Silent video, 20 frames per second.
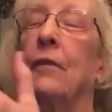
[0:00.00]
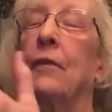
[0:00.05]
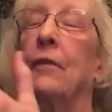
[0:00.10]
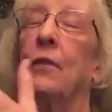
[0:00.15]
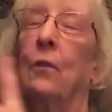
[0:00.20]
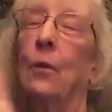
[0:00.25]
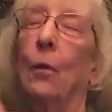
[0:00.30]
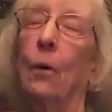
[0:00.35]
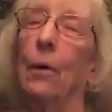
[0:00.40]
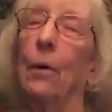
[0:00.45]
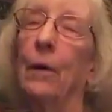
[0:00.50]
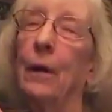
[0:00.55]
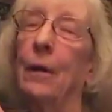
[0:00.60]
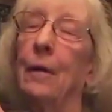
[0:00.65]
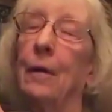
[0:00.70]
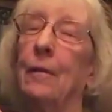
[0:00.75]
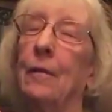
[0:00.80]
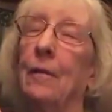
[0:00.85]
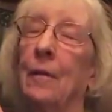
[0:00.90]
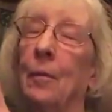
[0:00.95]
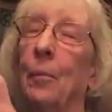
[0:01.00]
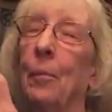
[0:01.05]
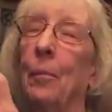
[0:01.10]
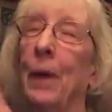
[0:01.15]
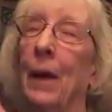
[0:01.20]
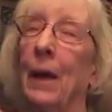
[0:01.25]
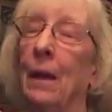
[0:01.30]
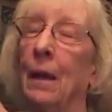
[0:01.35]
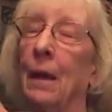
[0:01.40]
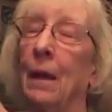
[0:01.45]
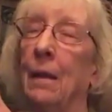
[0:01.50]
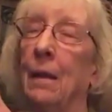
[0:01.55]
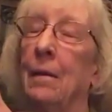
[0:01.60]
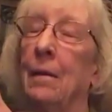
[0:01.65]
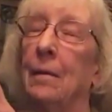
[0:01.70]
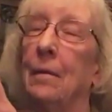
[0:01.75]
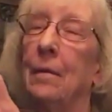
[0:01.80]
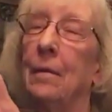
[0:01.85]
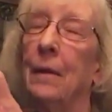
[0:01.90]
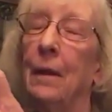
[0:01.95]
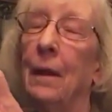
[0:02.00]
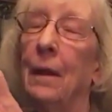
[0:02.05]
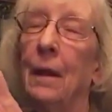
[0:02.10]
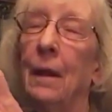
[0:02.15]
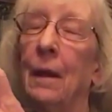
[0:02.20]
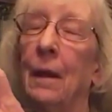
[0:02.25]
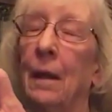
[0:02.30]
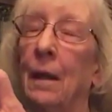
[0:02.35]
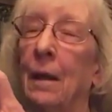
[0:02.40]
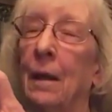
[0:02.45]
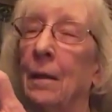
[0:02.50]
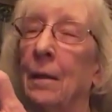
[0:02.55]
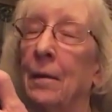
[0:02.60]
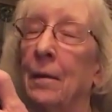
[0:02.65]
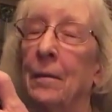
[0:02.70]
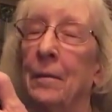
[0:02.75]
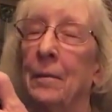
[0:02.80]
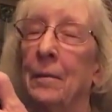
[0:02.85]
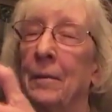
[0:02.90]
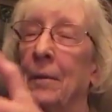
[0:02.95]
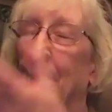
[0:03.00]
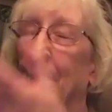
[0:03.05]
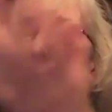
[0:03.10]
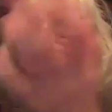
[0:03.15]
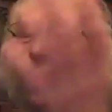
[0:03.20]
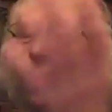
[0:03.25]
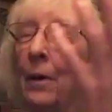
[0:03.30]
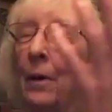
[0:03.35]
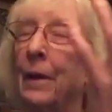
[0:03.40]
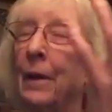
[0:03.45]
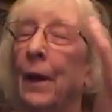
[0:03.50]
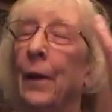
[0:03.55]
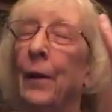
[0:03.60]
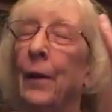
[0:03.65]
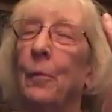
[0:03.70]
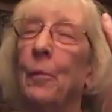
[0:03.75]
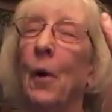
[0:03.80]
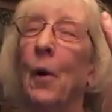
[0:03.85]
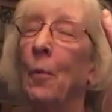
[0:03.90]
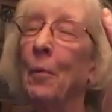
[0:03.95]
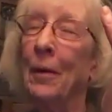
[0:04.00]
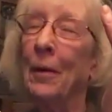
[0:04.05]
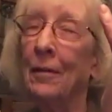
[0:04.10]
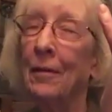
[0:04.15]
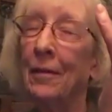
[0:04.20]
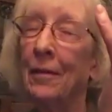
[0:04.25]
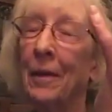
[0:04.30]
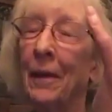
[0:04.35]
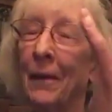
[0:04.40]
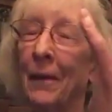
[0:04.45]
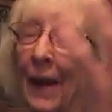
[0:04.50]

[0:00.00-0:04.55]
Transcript: stories embedded in the ordinary moments, and